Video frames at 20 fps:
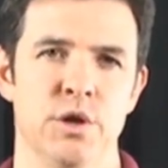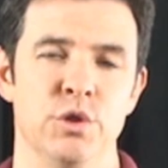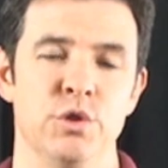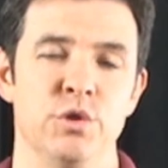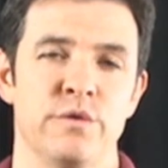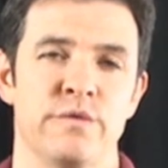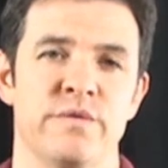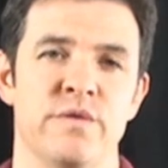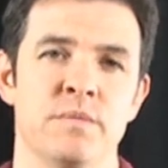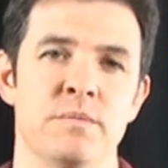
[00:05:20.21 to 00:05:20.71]

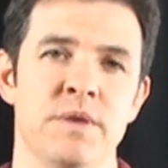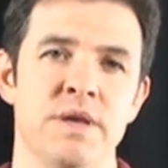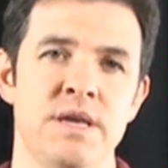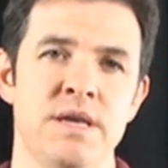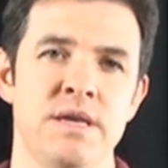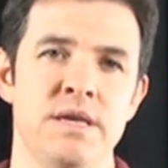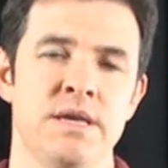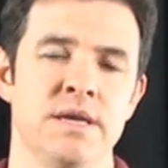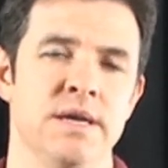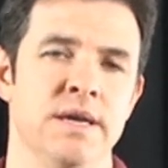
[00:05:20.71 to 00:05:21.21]
Look, for
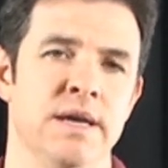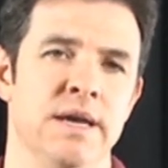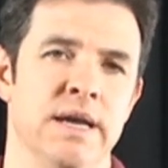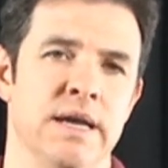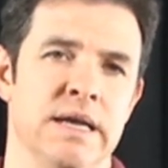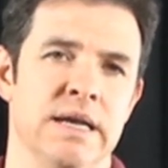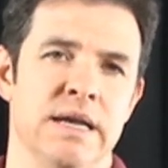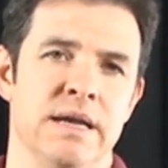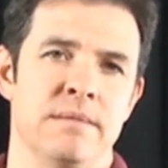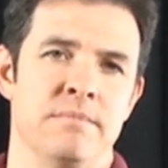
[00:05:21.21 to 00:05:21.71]
me,
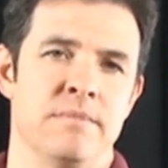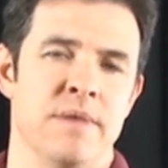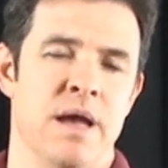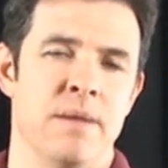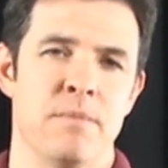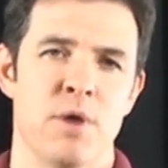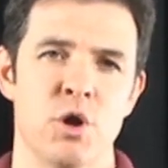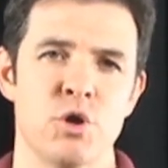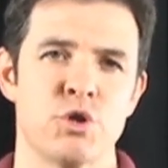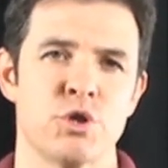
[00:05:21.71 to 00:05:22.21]

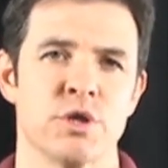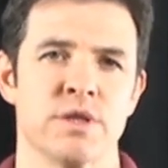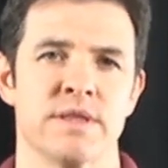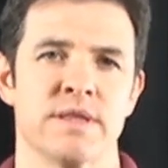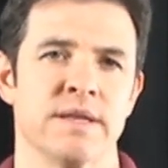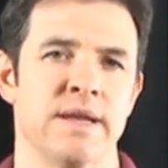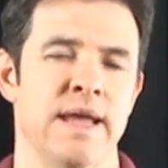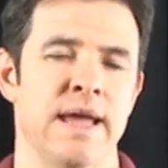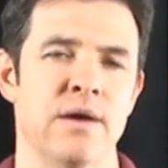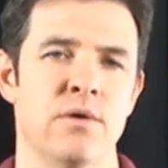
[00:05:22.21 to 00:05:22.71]

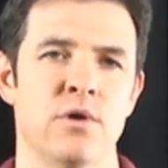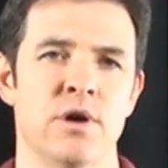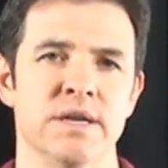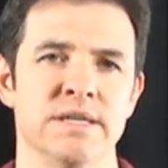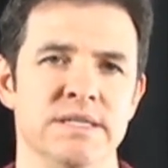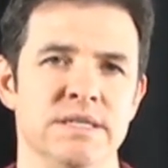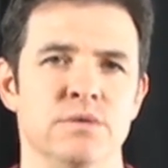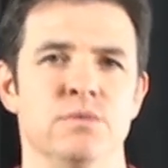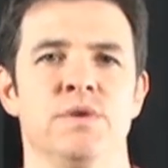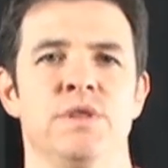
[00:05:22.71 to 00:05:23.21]
emotions and how I
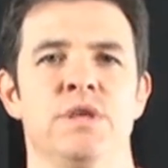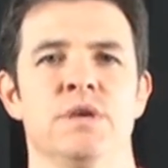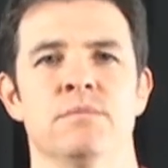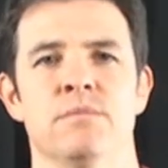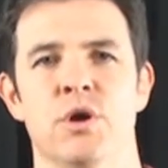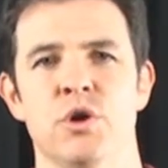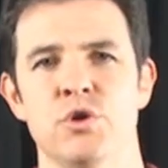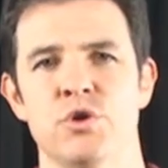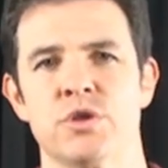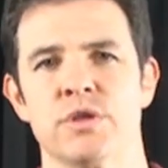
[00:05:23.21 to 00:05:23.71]
deal with the
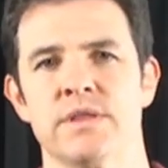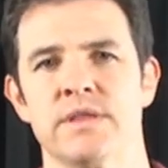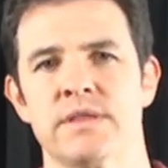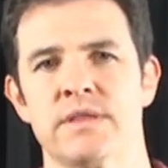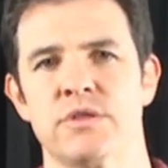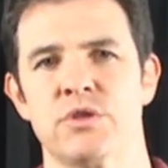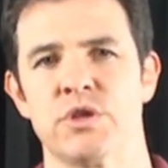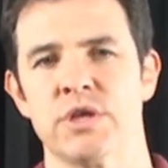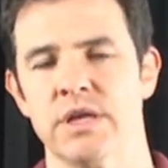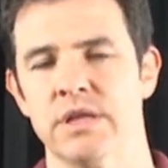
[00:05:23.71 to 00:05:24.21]

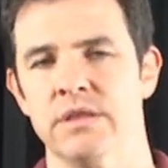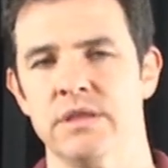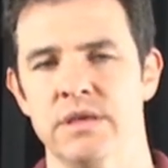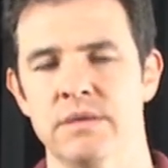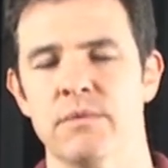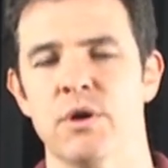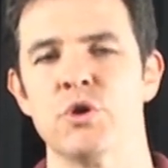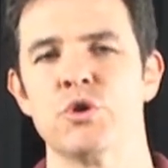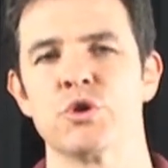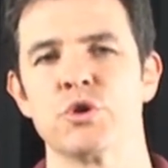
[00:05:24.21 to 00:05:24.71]
emotions, the
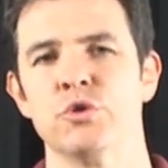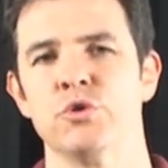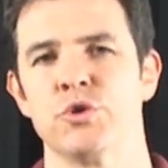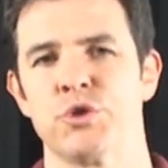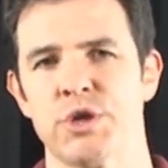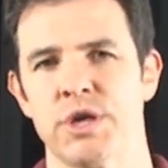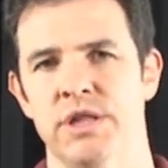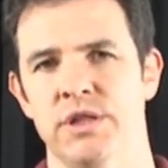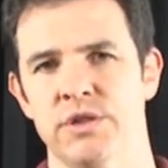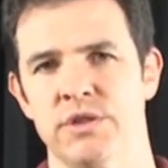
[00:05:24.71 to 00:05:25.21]
emotional
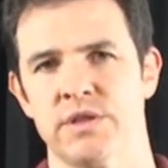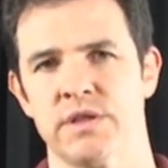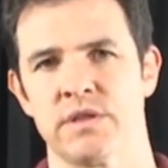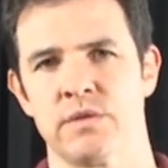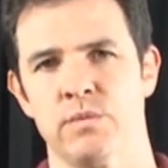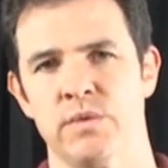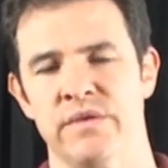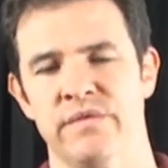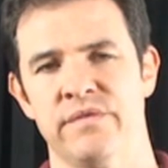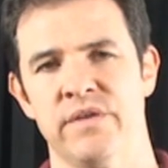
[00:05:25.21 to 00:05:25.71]
challenges
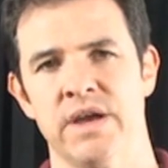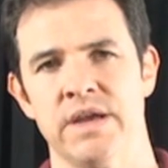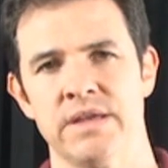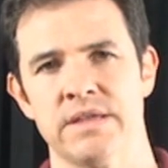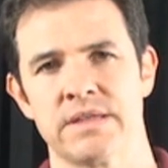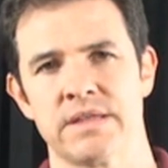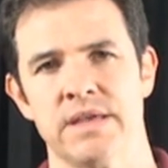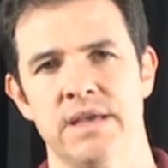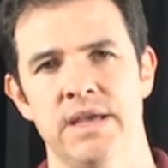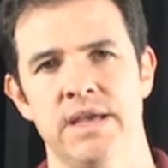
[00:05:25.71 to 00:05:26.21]
that we
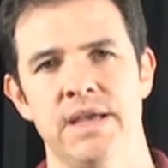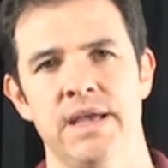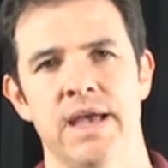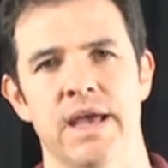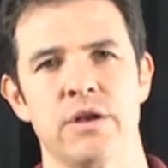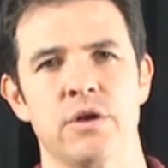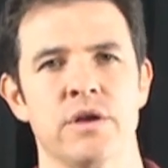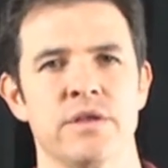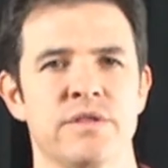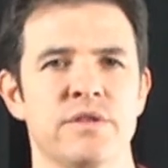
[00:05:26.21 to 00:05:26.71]
face,
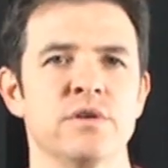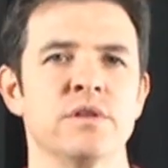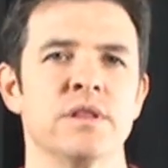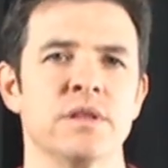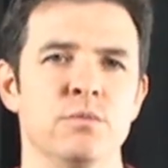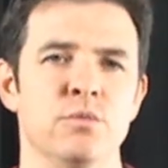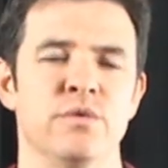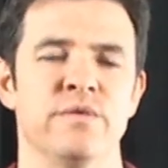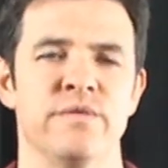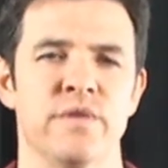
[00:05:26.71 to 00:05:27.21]
and I
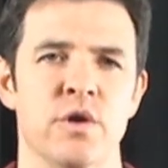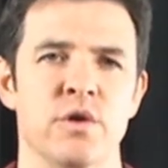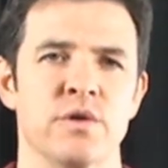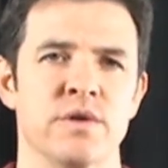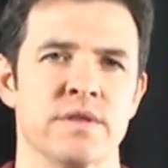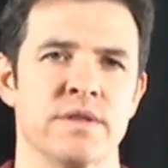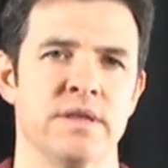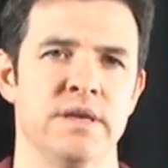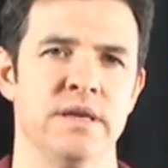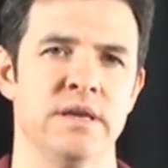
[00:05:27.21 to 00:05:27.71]
certainly will
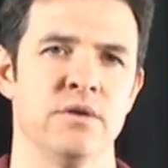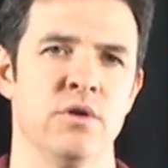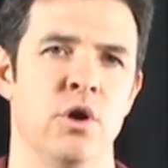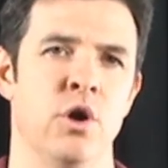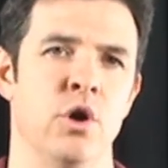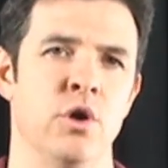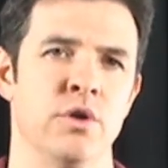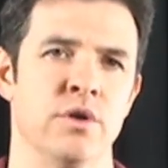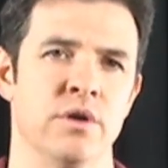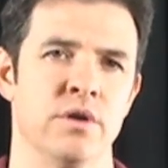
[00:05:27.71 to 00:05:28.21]
focus here
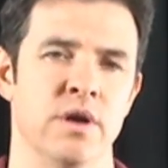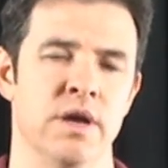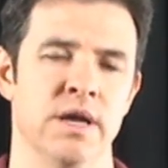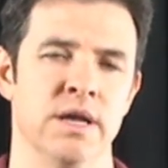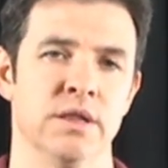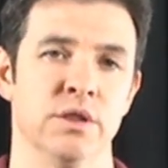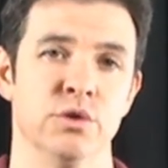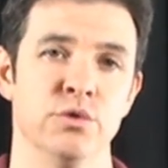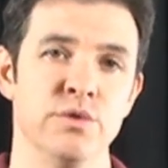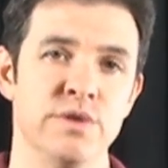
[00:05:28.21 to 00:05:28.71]

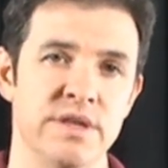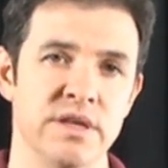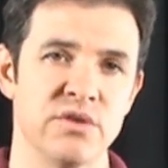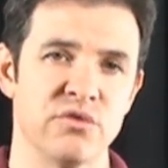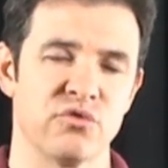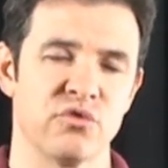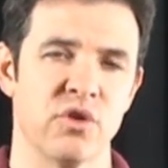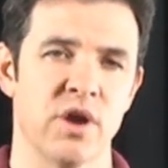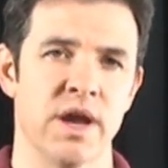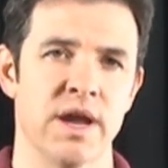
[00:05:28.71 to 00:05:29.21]
on
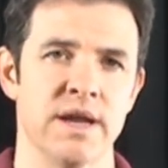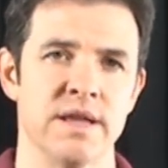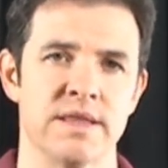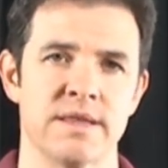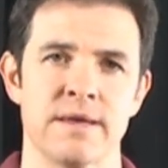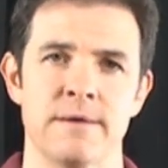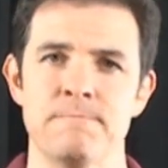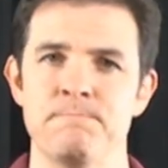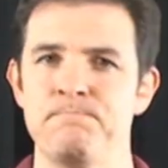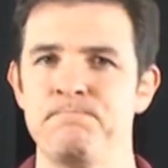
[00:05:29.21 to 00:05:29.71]
losing
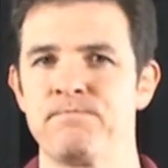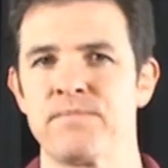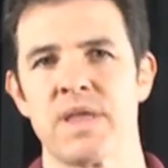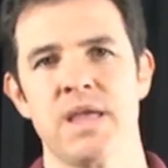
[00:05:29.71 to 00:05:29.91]
trades.